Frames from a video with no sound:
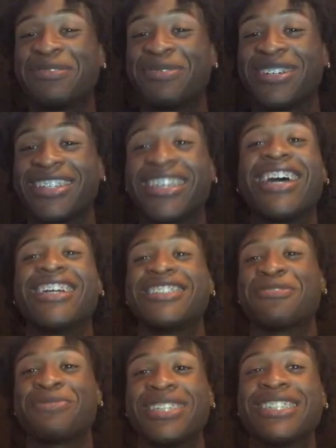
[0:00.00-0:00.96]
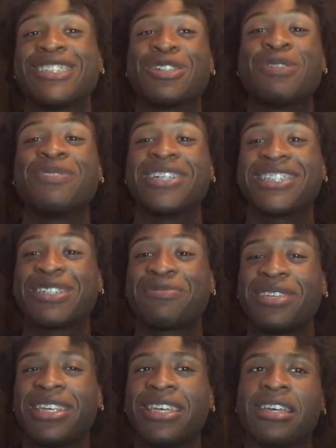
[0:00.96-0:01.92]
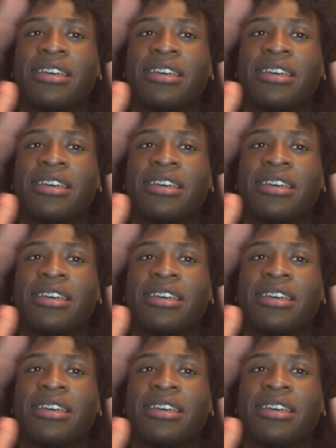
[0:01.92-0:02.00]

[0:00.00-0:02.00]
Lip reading: put it. You guys mean so much to me.